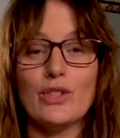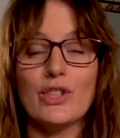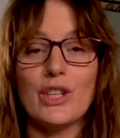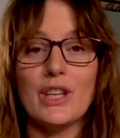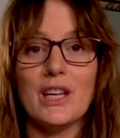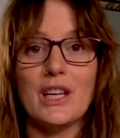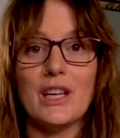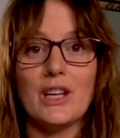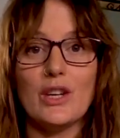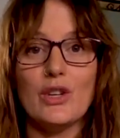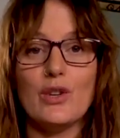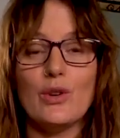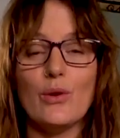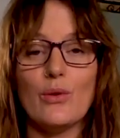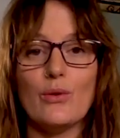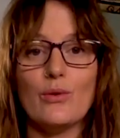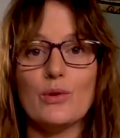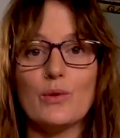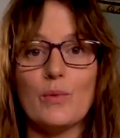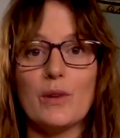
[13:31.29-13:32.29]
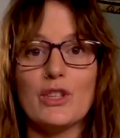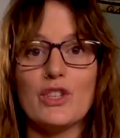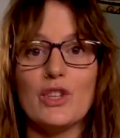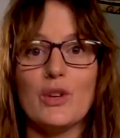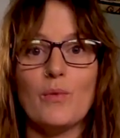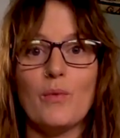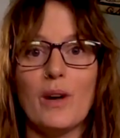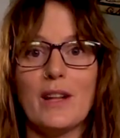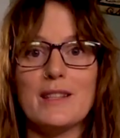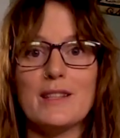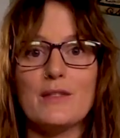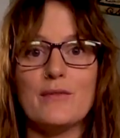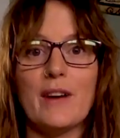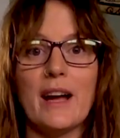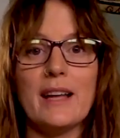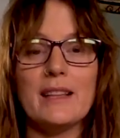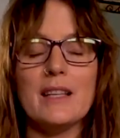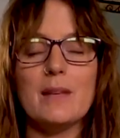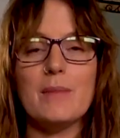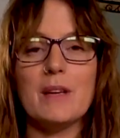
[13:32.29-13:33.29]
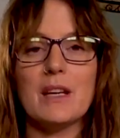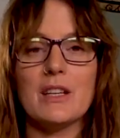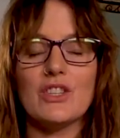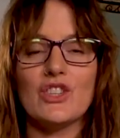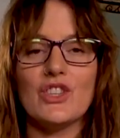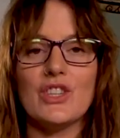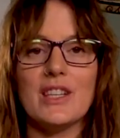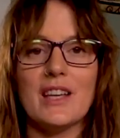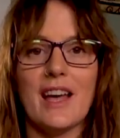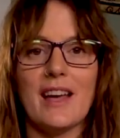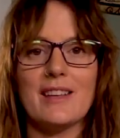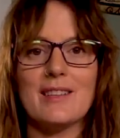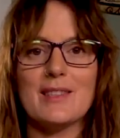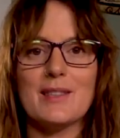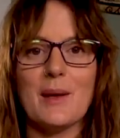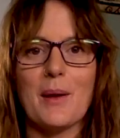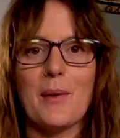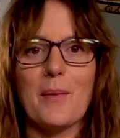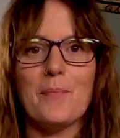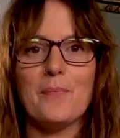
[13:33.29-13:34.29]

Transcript: She knows what she wants finally, because she has